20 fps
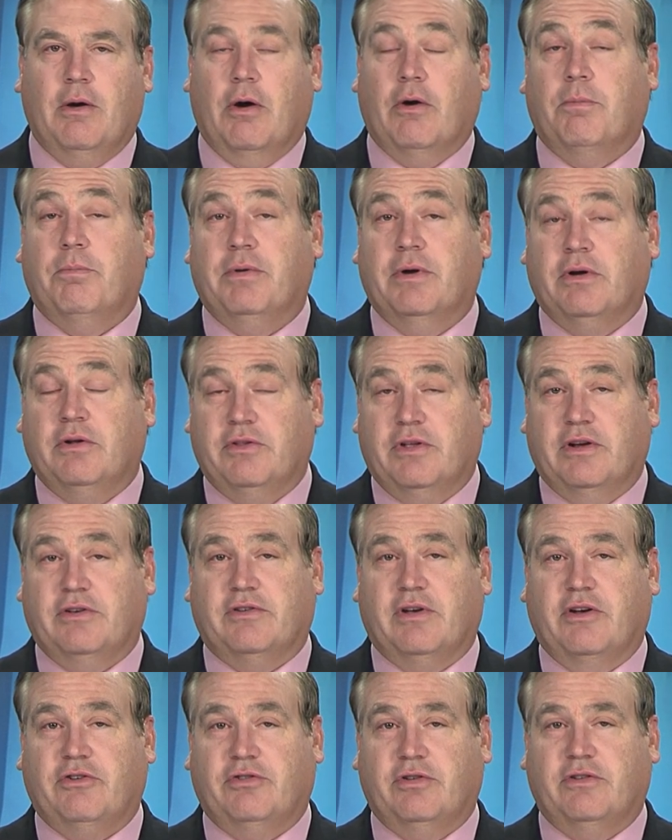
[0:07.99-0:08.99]
or
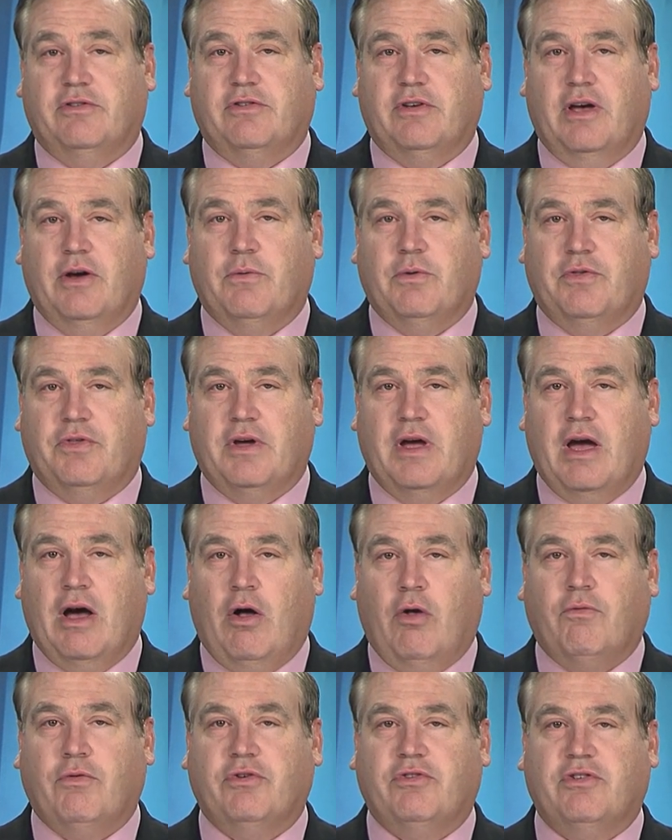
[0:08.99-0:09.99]
buildings, I should say, with the
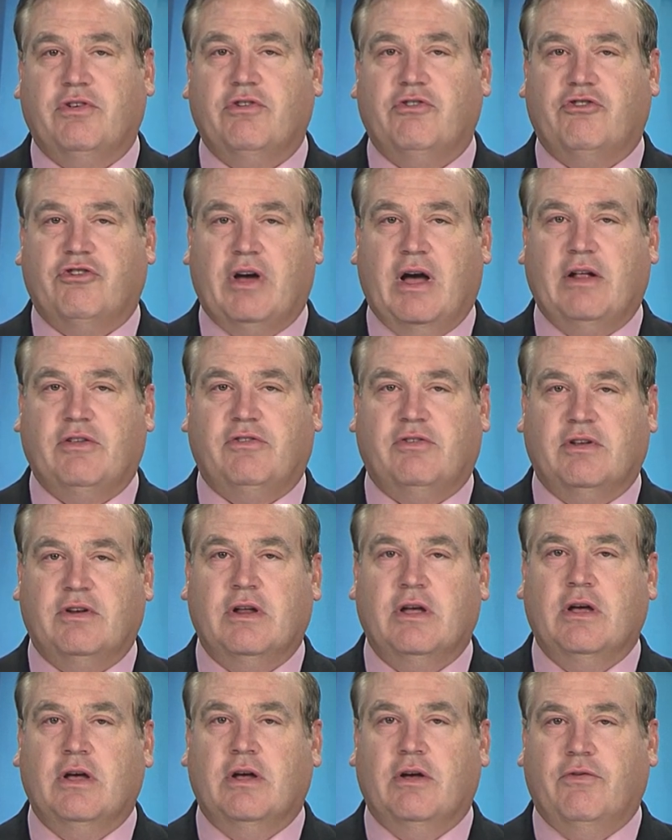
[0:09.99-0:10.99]
Halverson Johnson